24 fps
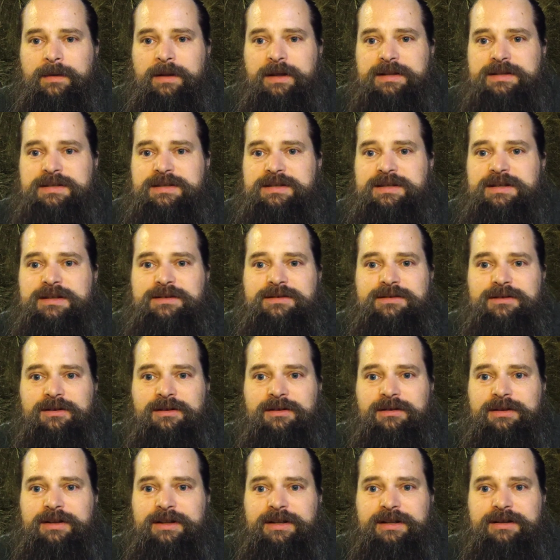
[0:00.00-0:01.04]
it sees
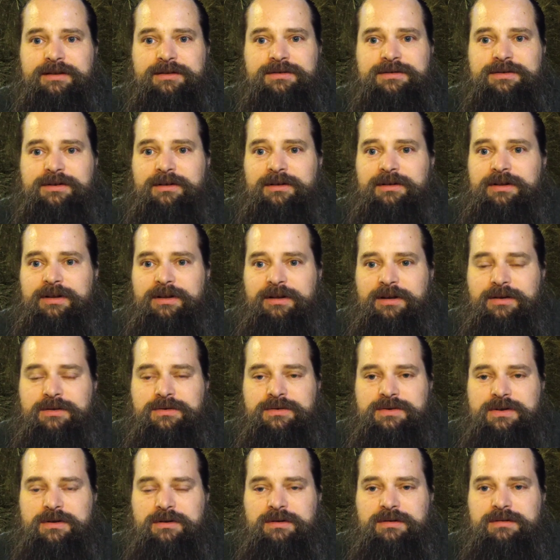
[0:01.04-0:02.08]
all, it hears all, it
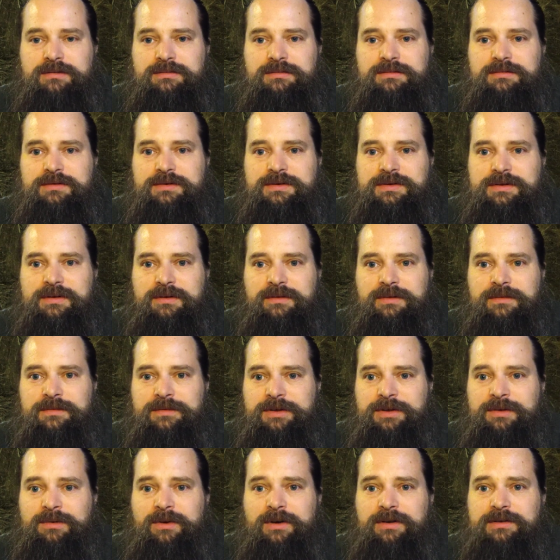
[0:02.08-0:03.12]
knows all. So if
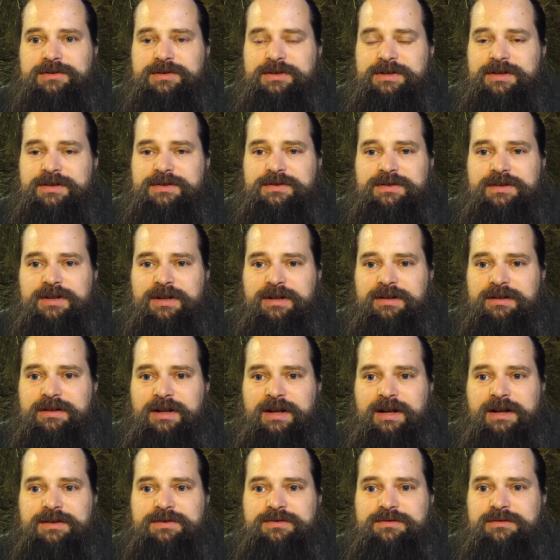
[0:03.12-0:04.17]
you are just a
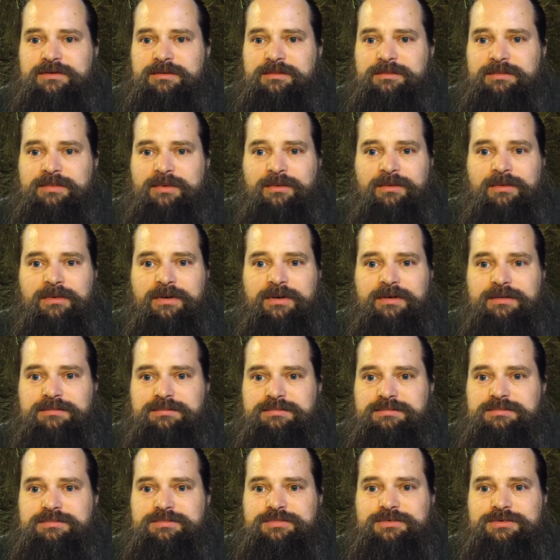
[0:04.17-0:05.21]
natural-born
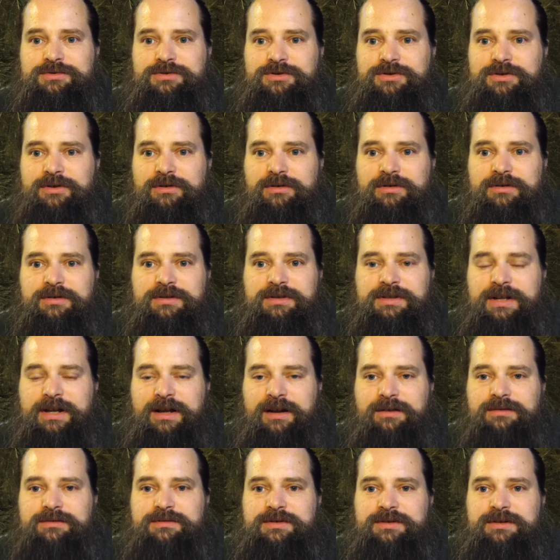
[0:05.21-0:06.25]
jerk
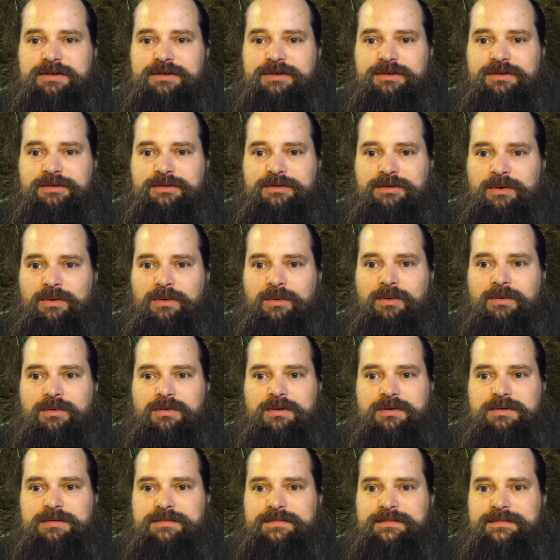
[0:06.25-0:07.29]
down to your
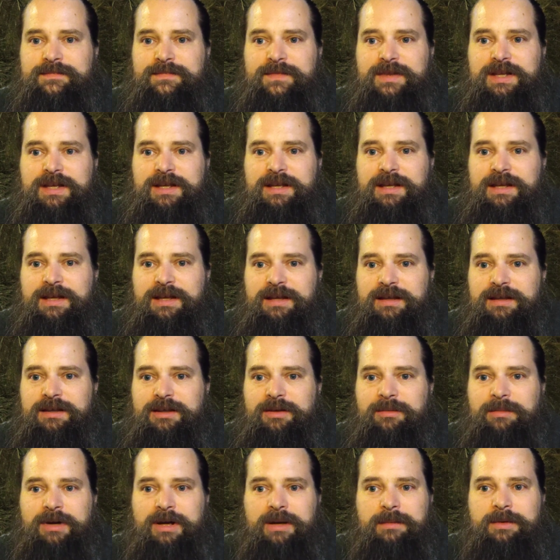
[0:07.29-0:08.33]
core,
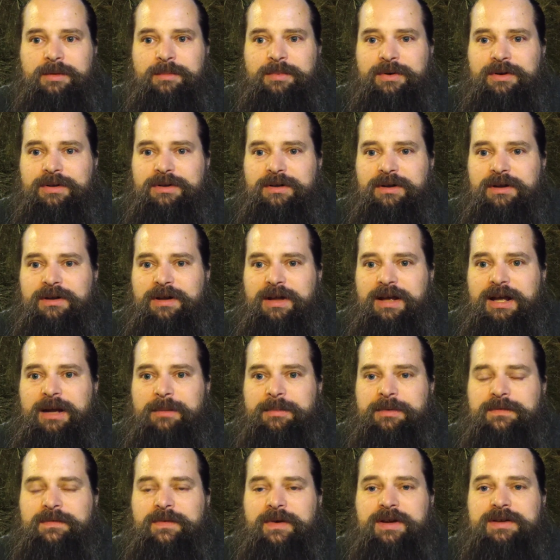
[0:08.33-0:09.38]
you might be putting on a
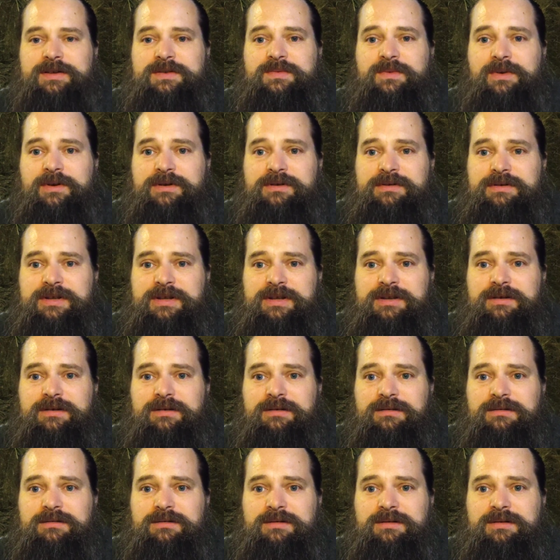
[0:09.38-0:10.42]
happy face while you're
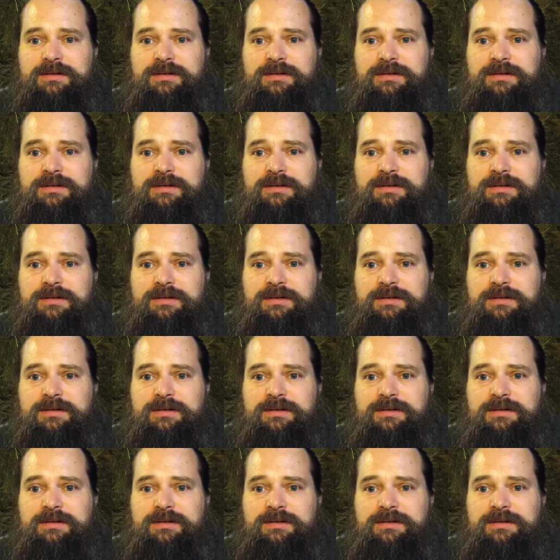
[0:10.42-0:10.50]
here,